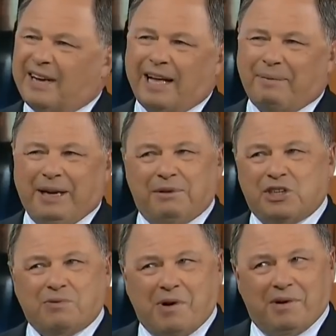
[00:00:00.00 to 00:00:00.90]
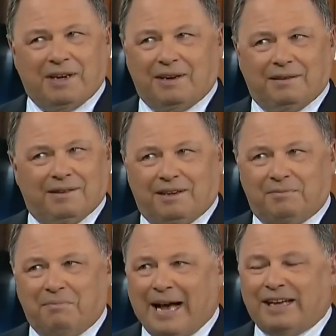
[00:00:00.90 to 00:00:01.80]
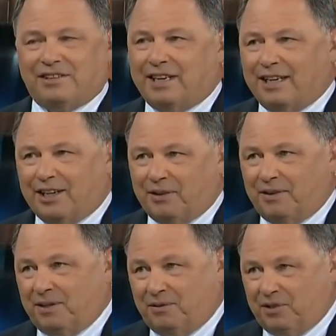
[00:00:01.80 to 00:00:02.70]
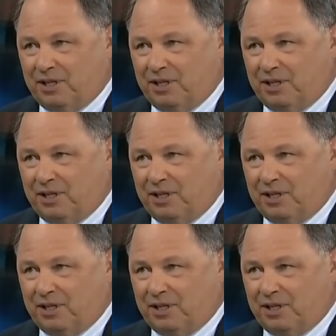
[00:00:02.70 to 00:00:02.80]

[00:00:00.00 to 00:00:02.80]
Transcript: But he was quoting a mass killer in New